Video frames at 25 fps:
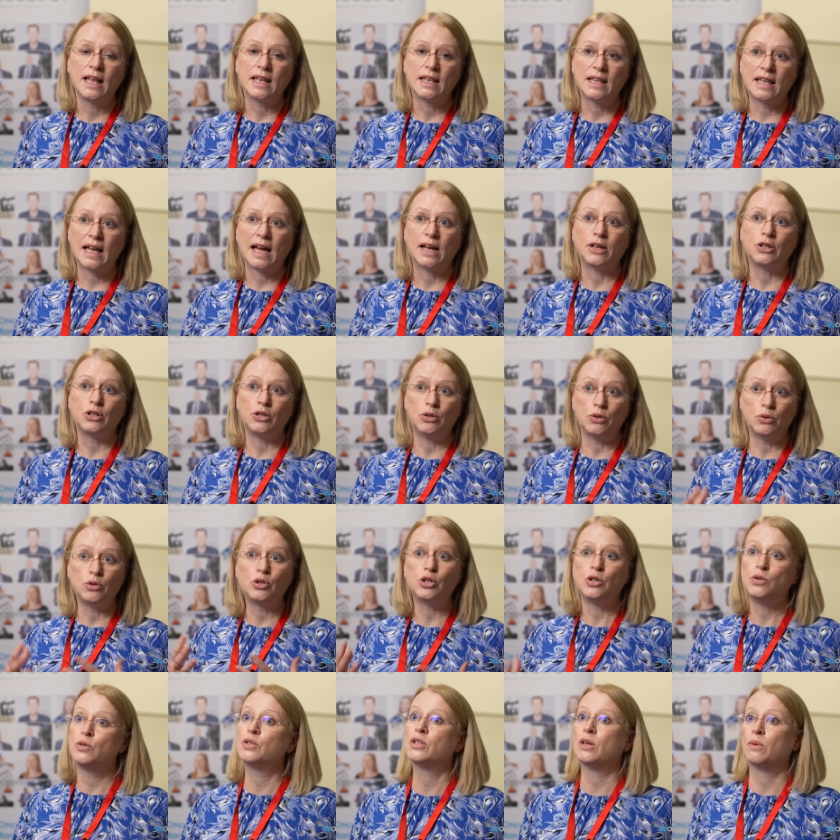that you
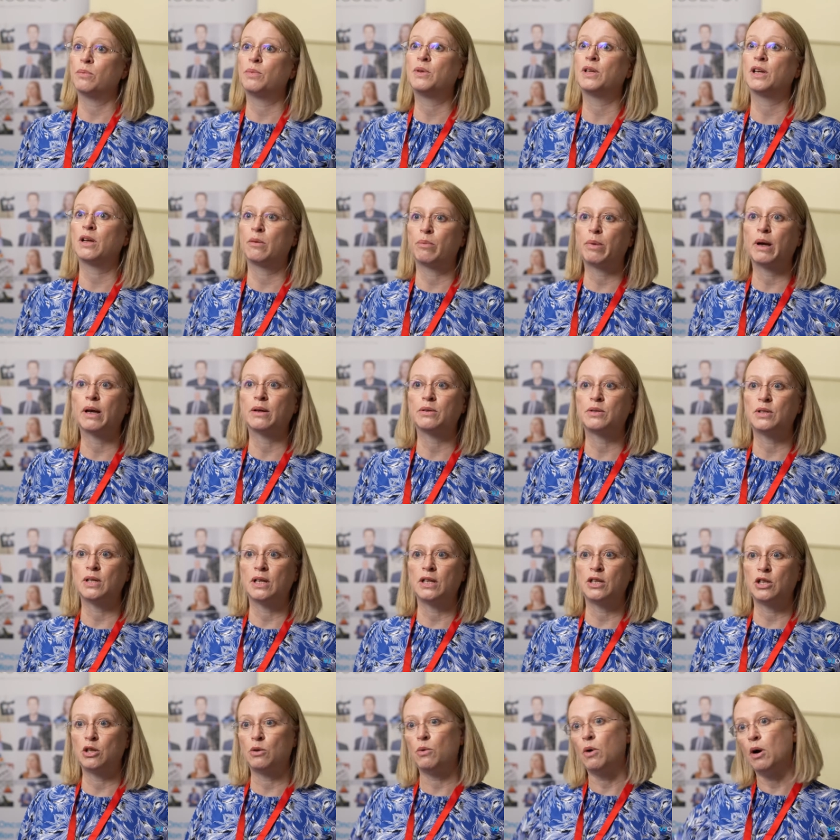do something about
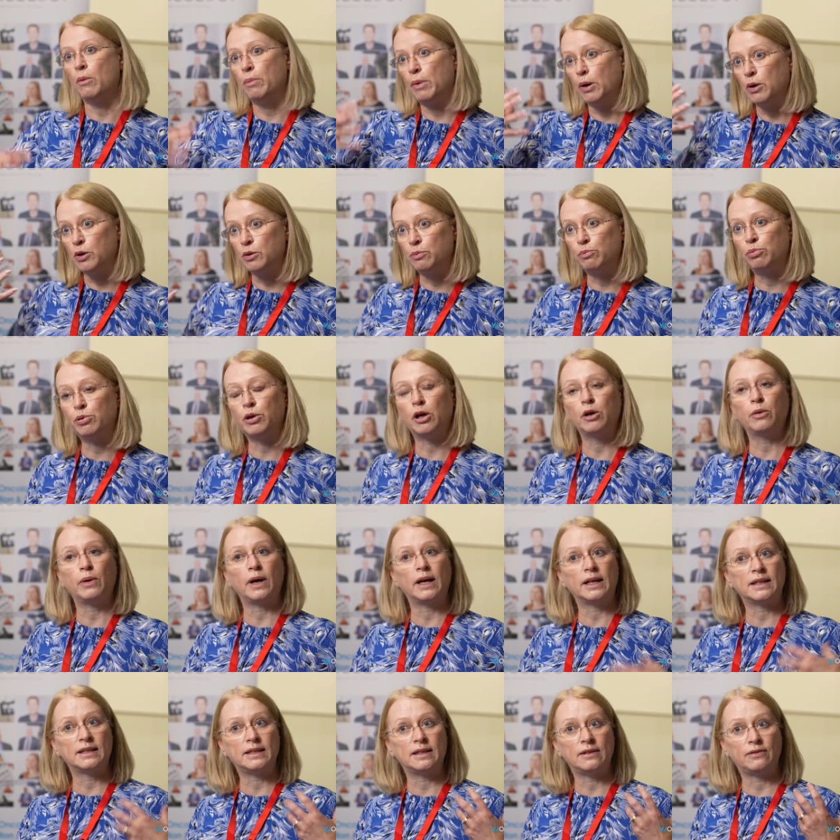it. You are both
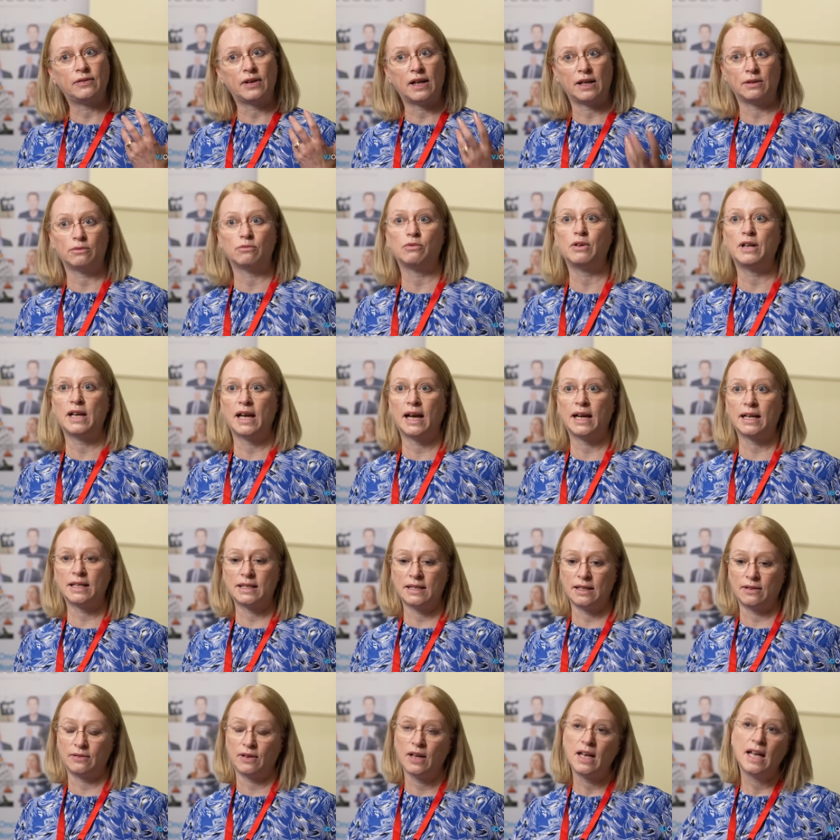proactive and
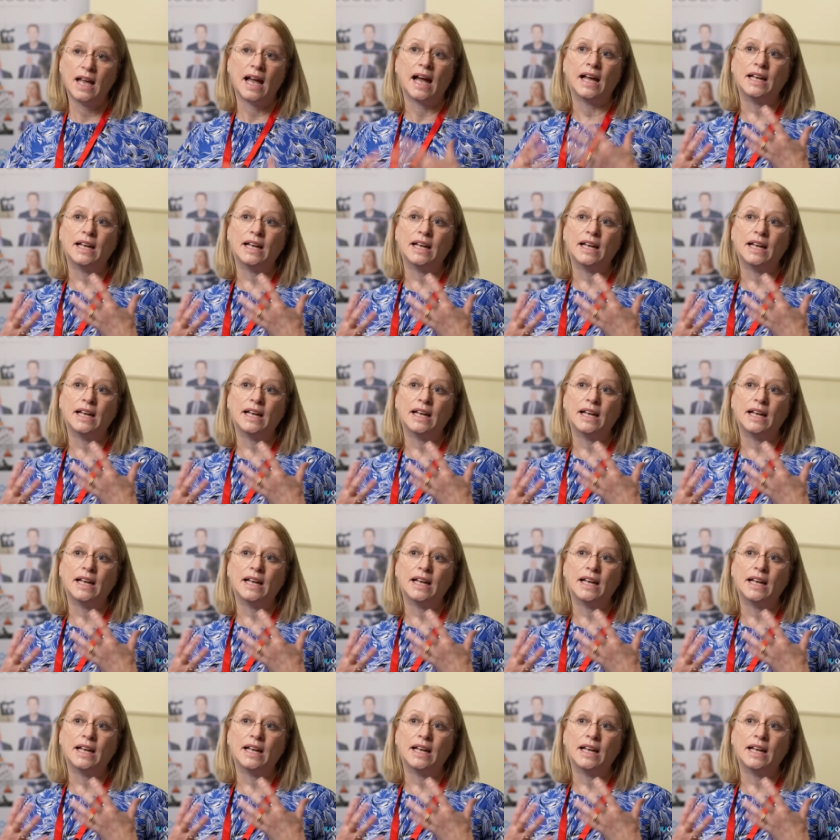reactive.